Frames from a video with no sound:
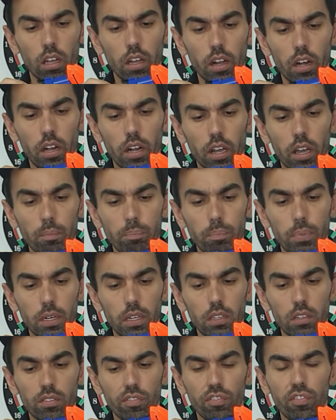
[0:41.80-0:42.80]

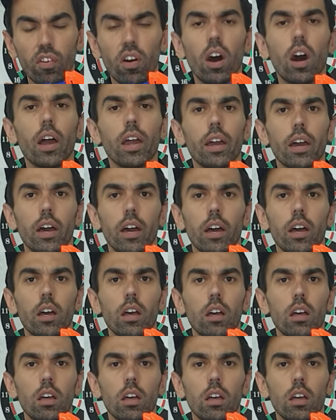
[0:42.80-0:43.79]
Rapid Fire.
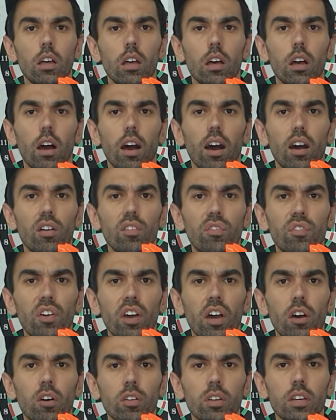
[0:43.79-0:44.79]
I
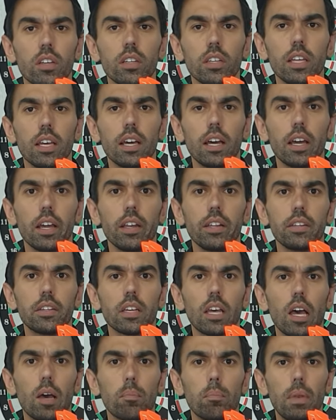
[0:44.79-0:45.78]
found it
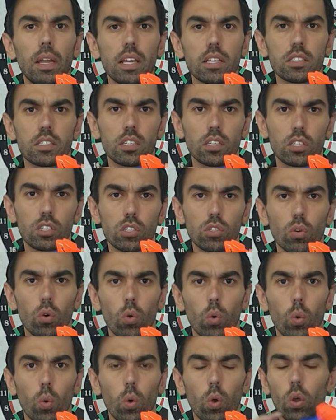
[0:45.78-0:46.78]
at a plastic
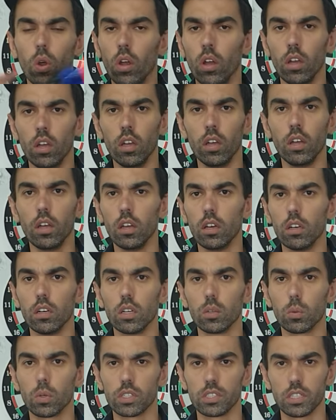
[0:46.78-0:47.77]
store.
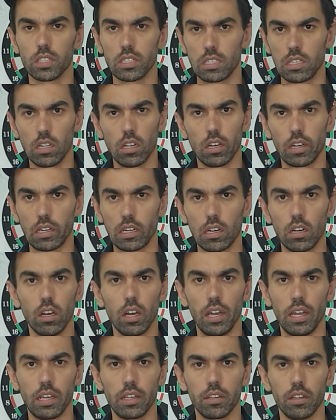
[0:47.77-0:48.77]
It was just like
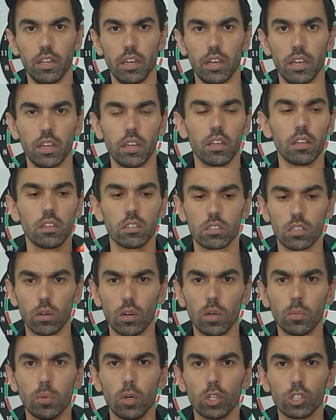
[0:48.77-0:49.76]
lying there,
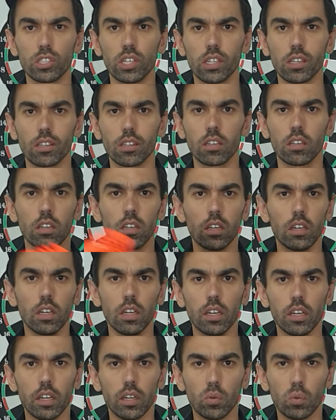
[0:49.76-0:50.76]
so I bought it.
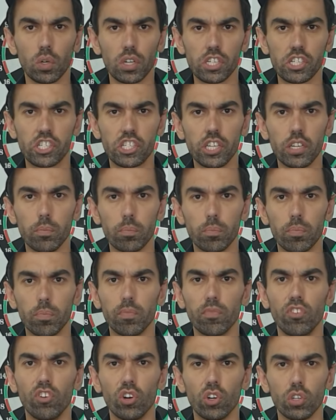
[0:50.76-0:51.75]
It was cheap,
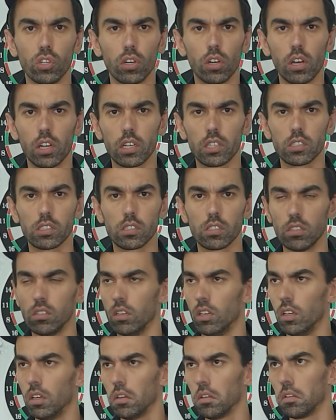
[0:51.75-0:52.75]
four dollars.
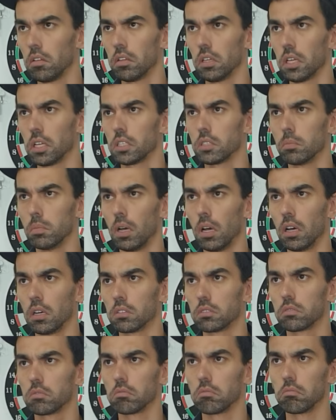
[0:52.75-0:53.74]
That's
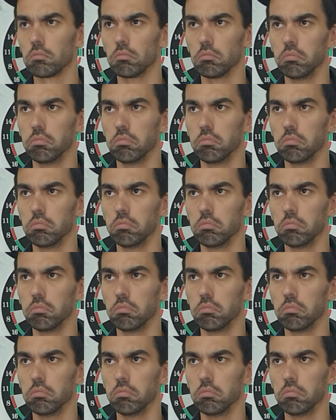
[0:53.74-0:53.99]
about